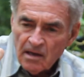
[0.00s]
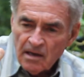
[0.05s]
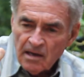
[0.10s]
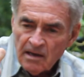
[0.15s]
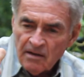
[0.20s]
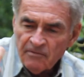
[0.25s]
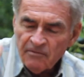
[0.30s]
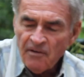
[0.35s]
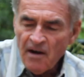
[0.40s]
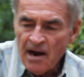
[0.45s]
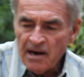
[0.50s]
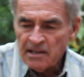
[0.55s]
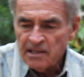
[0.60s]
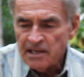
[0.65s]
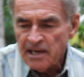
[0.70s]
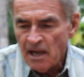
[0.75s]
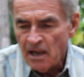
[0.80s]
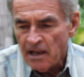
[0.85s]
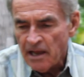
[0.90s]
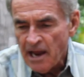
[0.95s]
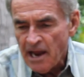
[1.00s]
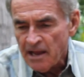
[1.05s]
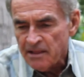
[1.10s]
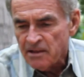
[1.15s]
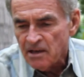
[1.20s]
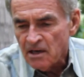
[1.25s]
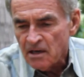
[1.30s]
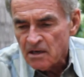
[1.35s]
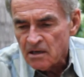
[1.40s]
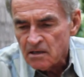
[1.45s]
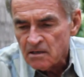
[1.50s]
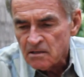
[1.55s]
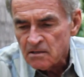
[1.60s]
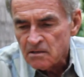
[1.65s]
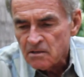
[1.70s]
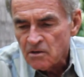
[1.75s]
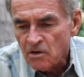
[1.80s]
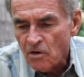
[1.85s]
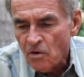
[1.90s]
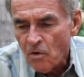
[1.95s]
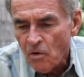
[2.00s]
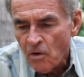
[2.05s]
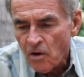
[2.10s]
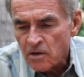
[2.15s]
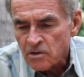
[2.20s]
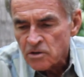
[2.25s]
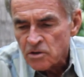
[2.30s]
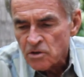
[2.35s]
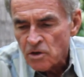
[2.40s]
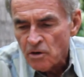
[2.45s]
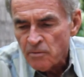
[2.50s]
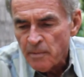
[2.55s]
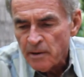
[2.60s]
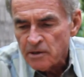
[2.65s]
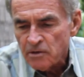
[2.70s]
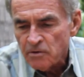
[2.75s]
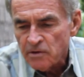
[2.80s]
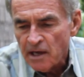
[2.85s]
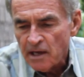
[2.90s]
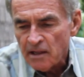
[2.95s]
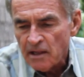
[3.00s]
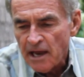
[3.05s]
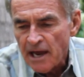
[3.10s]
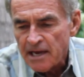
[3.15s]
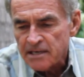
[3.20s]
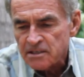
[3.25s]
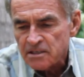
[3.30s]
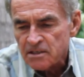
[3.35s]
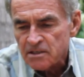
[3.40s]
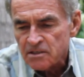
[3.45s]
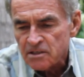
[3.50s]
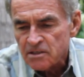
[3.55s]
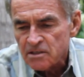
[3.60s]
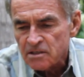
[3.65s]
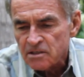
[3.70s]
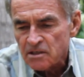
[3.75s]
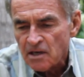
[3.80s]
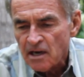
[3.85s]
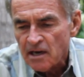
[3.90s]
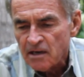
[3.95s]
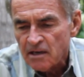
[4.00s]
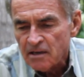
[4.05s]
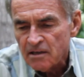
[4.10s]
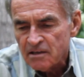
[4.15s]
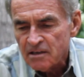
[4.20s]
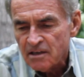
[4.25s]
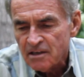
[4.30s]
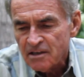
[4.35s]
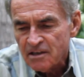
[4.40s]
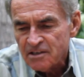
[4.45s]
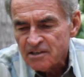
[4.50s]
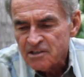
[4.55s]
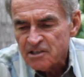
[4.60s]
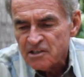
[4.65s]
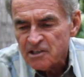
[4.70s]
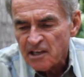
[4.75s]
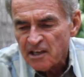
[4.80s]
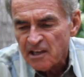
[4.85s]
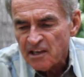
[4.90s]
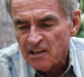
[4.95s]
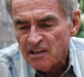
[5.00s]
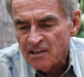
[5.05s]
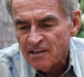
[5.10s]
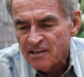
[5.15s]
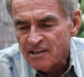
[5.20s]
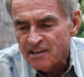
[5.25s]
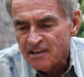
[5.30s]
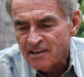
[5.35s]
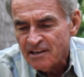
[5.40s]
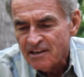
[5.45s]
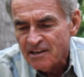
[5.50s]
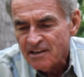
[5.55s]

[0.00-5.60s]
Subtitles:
And finally, I'll add the corn syrup. I do that last because this is kind of sticky and